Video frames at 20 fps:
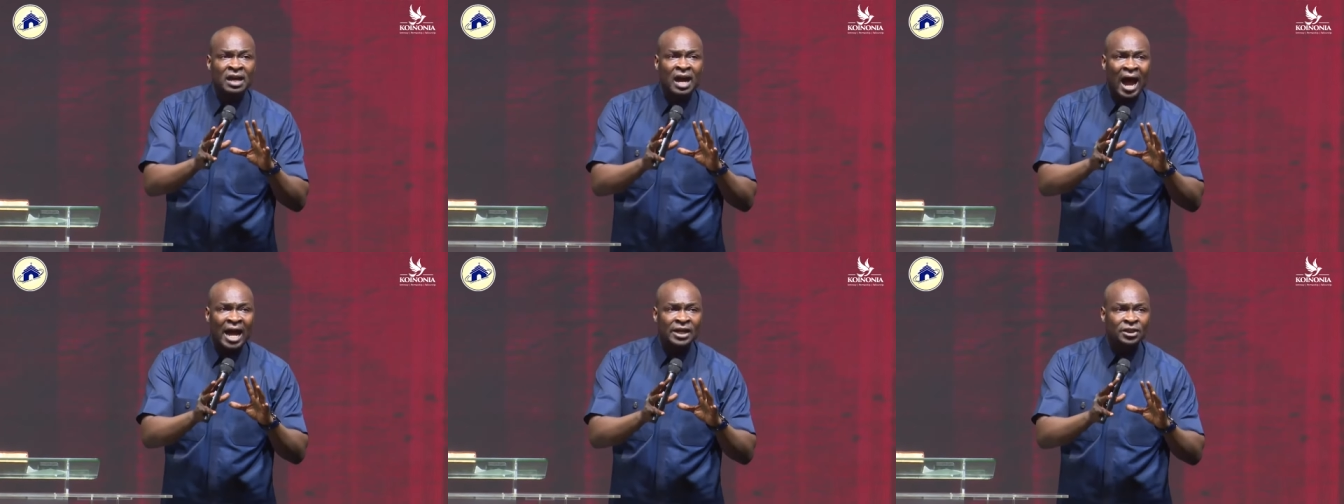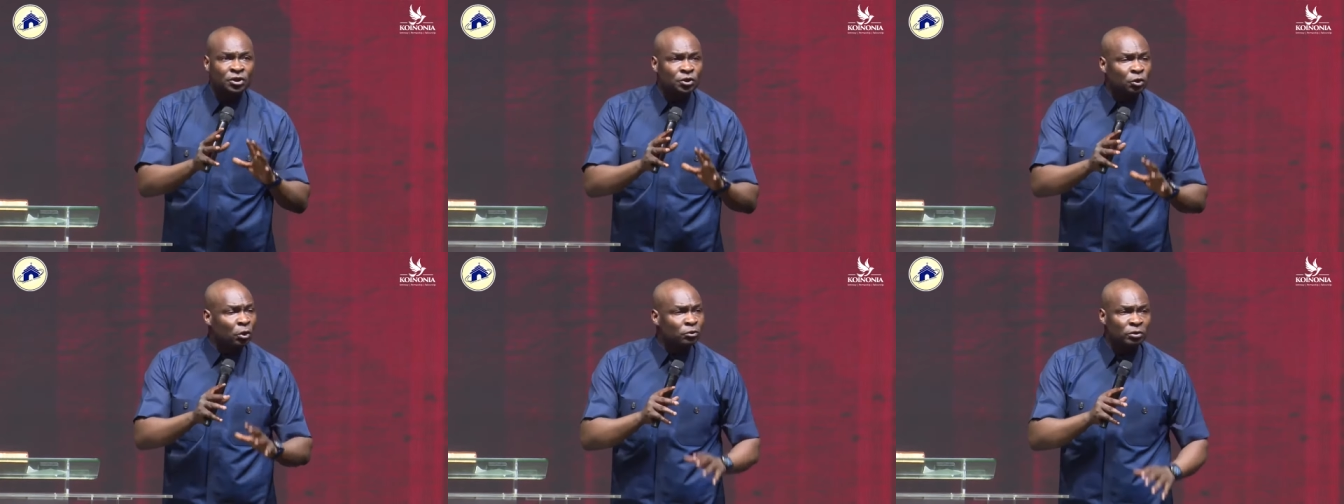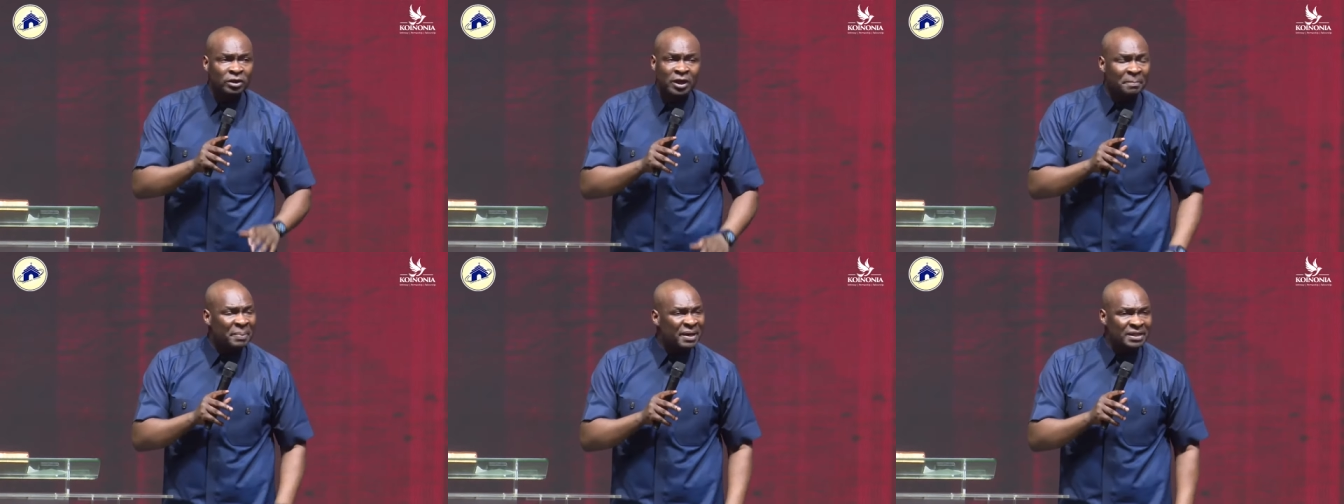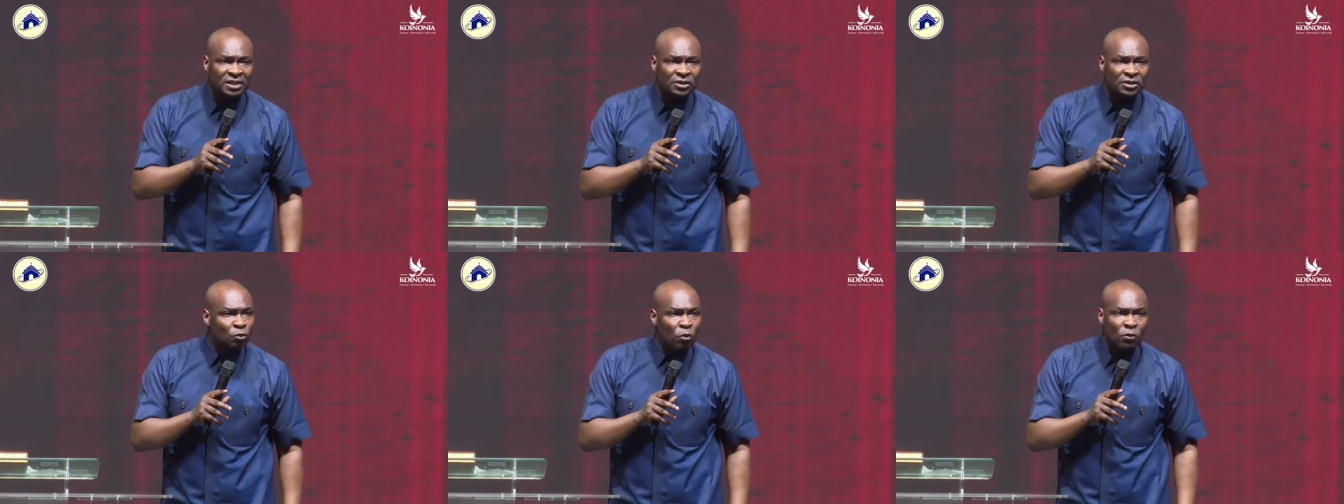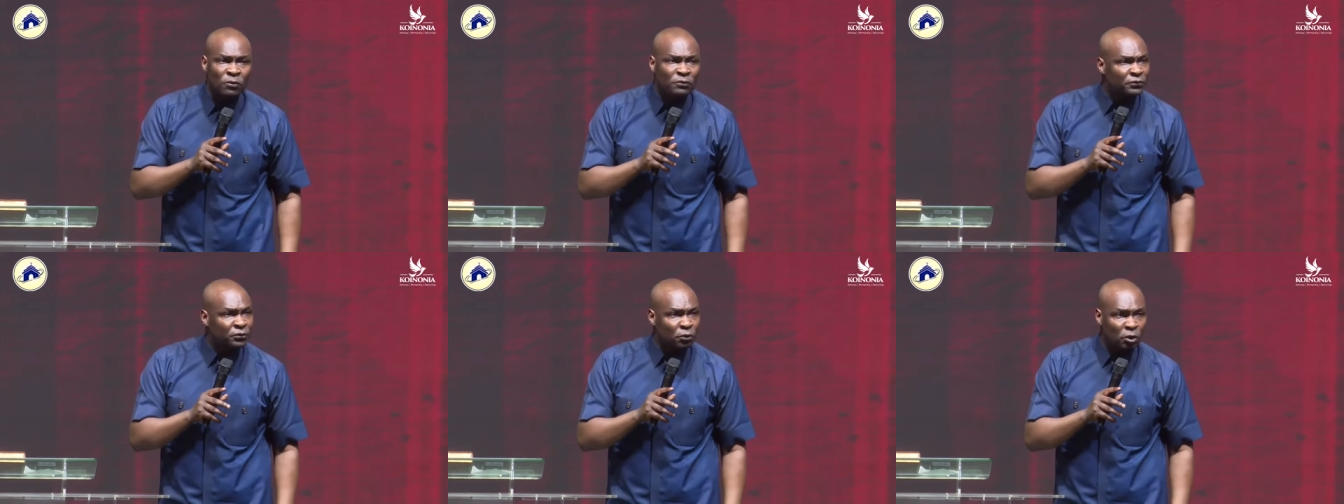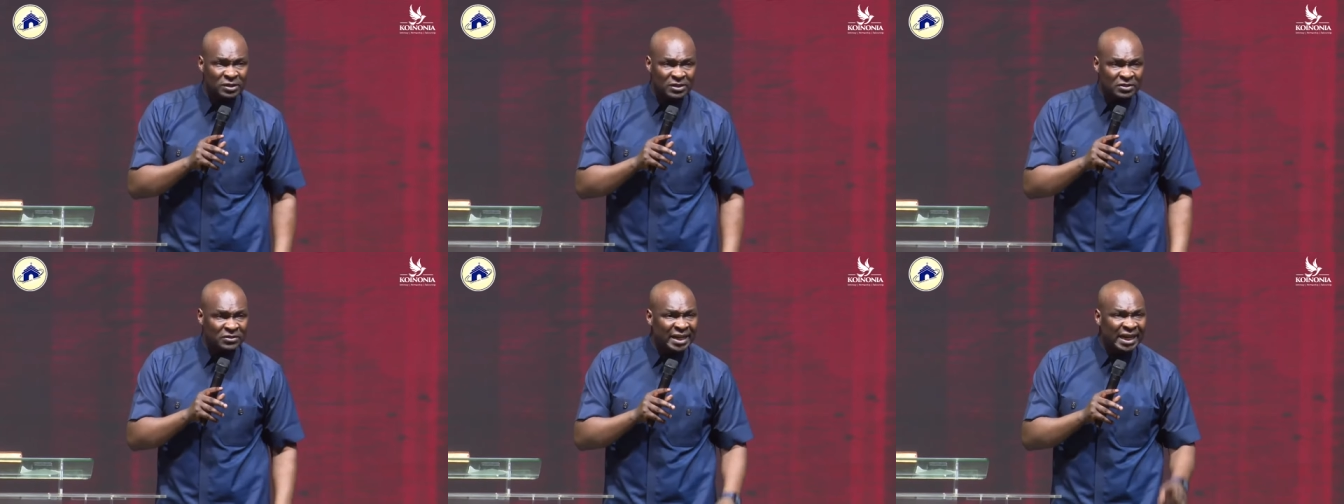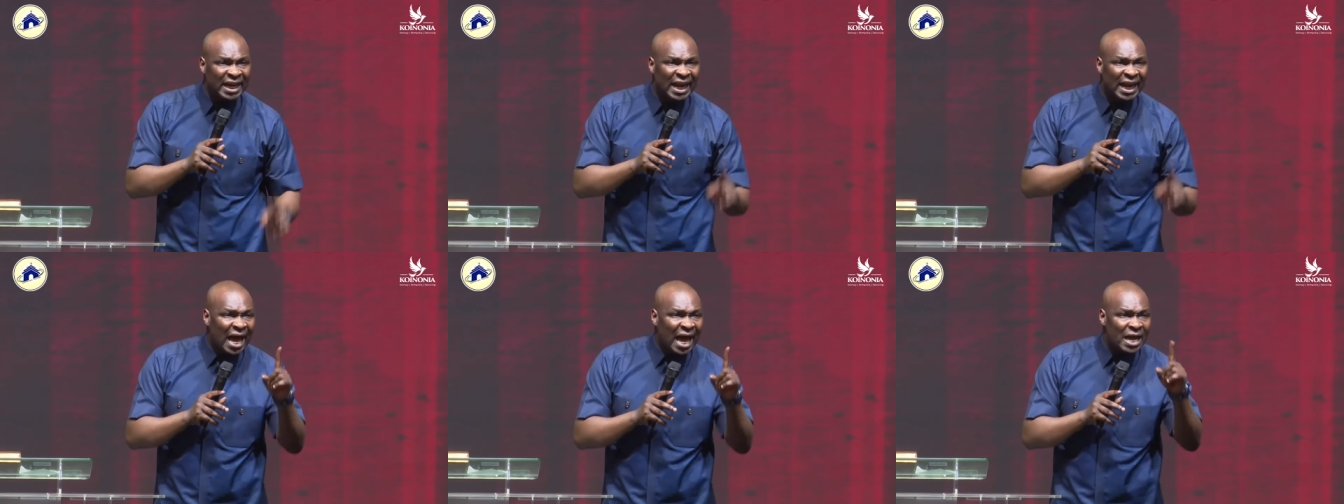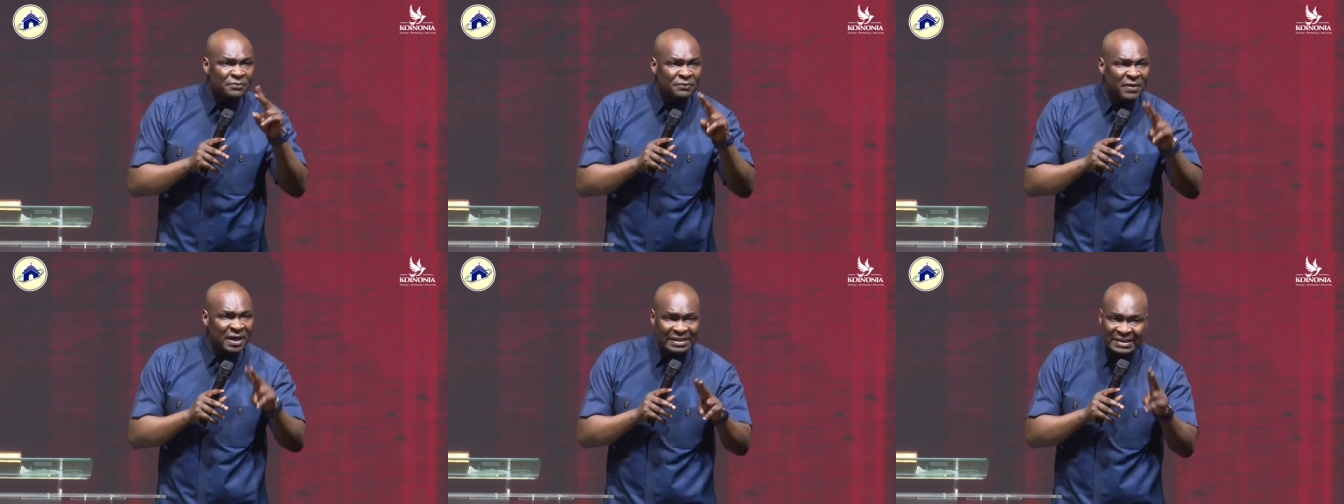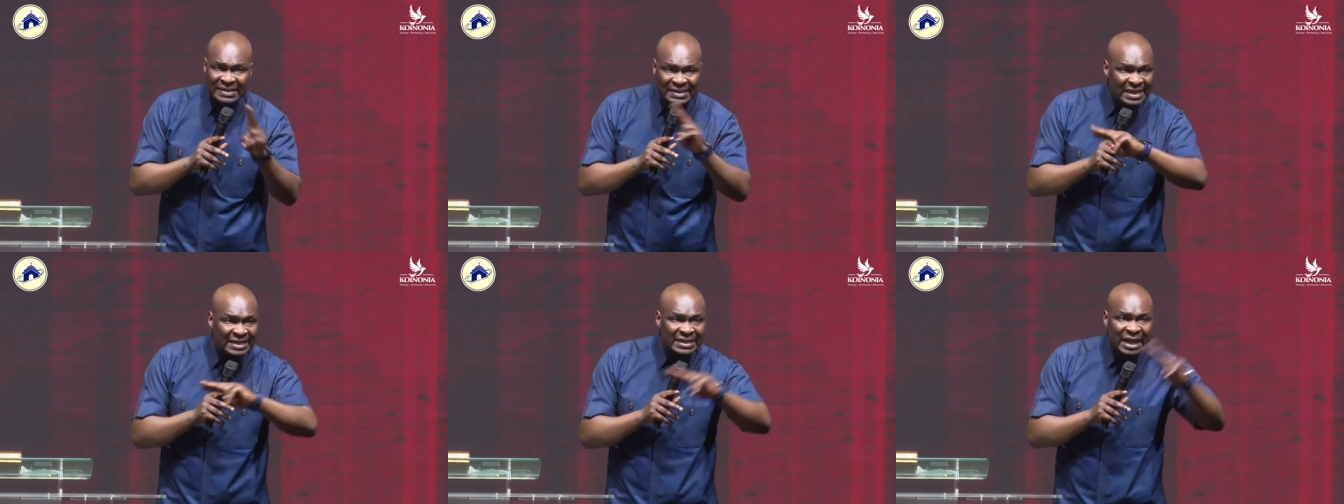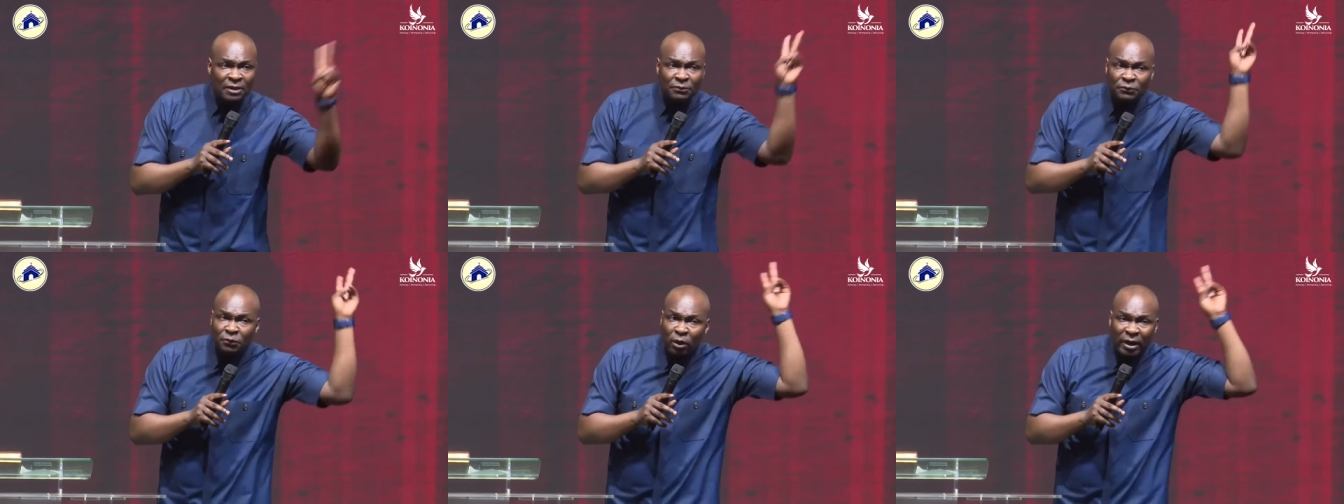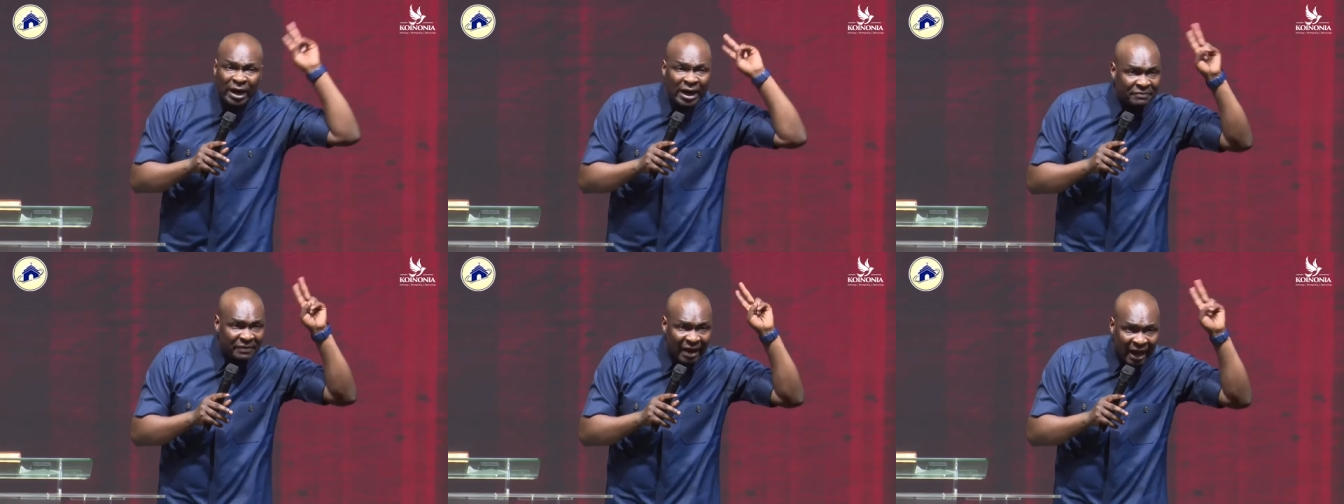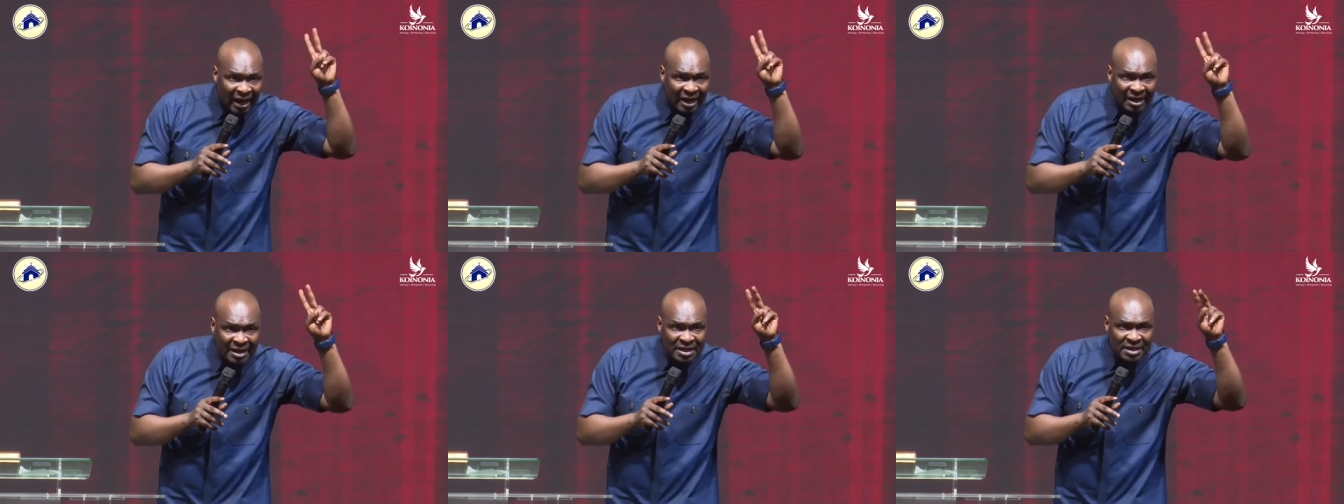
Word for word: I show you the person who will frustrate life and Satan forever